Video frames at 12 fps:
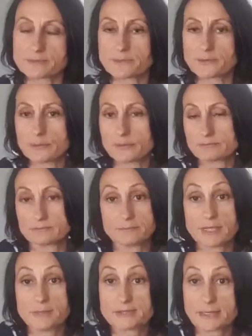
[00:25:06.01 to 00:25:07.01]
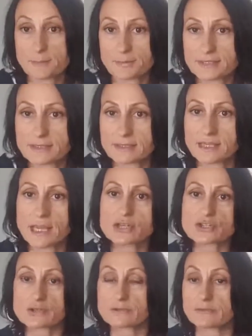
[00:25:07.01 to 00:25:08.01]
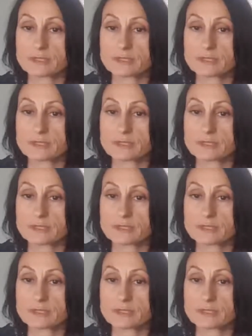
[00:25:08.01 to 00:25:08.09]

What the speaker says: before maybe some presentation,